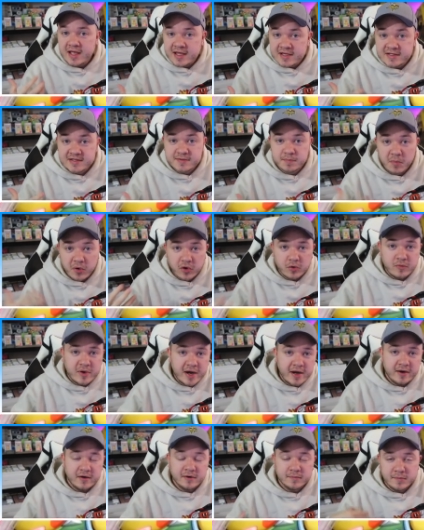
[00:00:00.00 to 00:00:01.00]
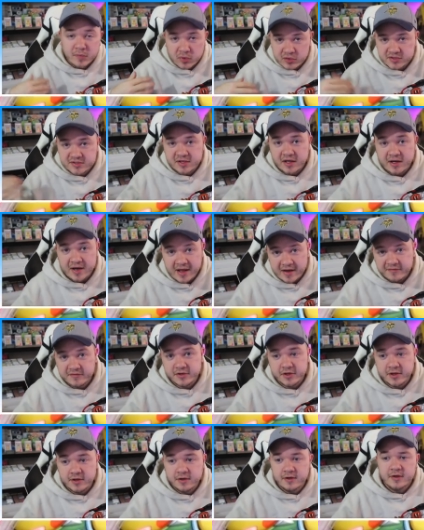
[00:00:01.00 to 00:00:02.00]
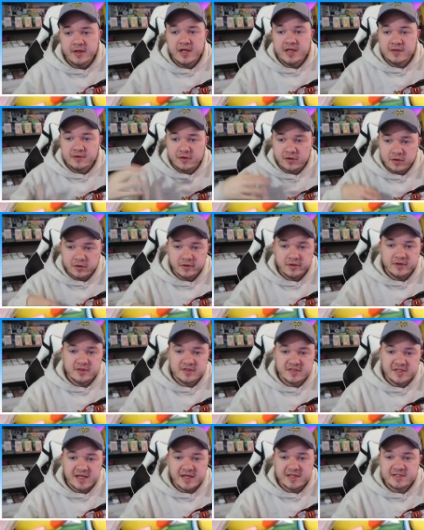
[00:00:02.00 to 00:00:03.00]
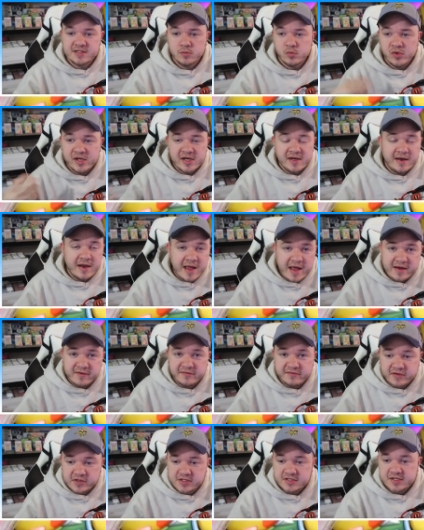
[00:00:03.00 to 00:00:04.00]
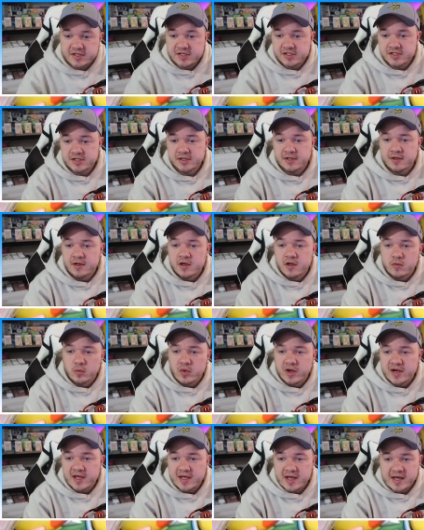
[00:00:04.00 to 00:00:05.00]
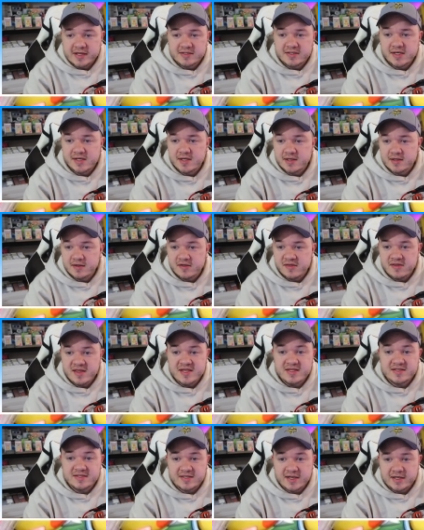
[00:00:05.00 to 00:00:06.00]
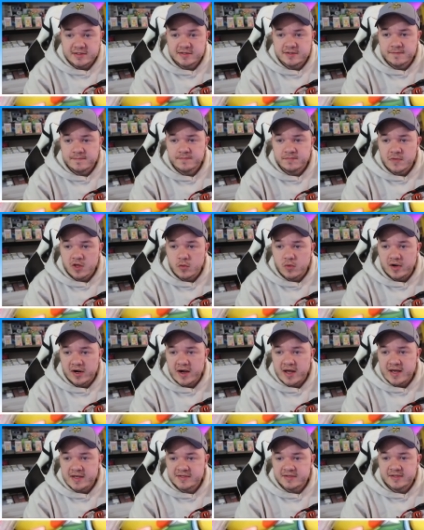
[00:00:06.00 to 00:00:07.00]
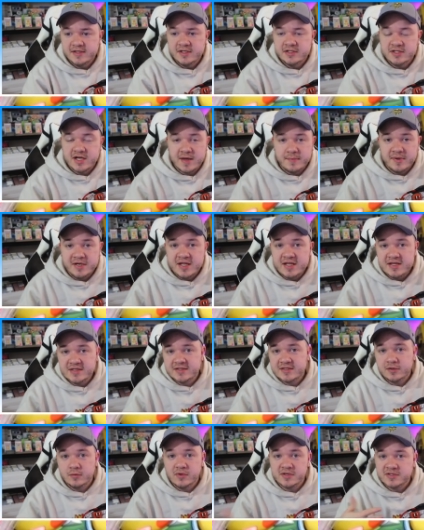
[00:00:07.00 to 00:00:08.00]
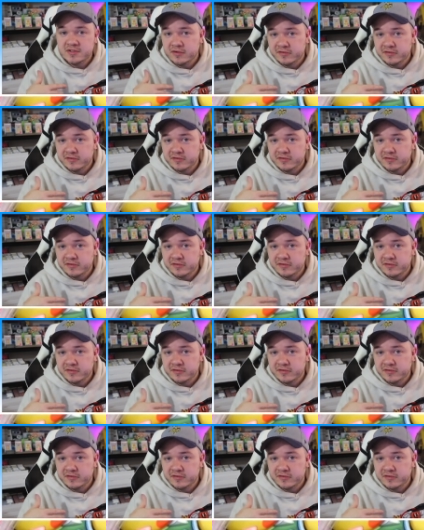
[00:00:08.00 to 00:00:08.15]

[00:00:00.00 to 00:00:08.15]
is more rare, more sought after in the earlier sets, and we didn't have first edition when it got to these sets. Whereas in Japanese, there was